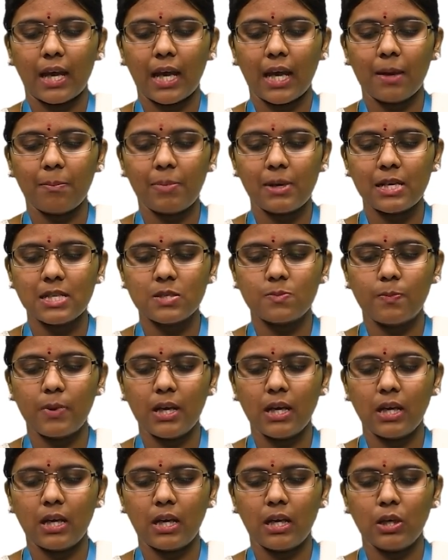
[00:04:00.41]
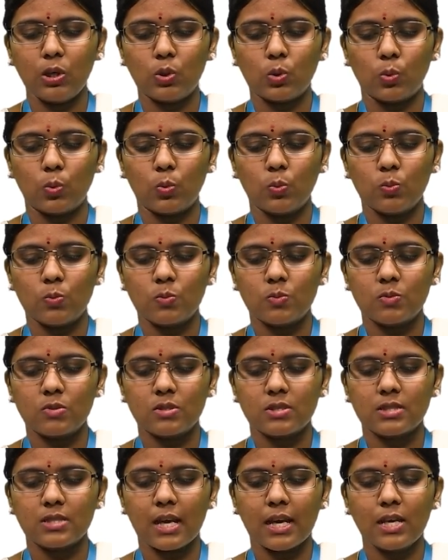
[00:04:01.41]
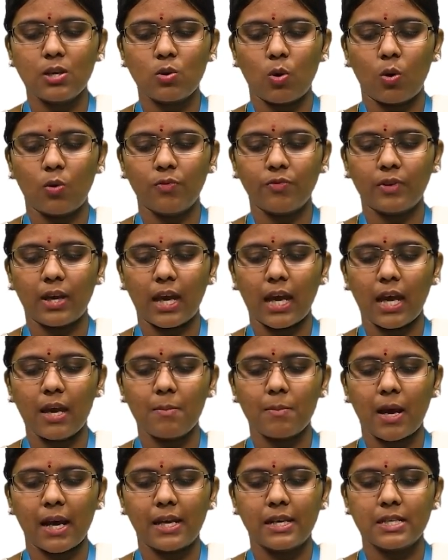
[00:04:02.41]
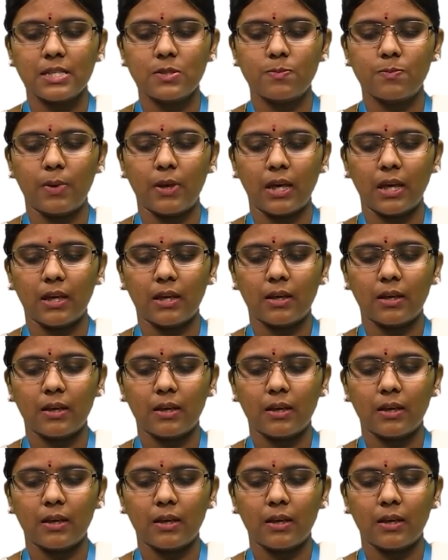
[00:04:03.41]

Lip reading: A plus B into sine of A minus B.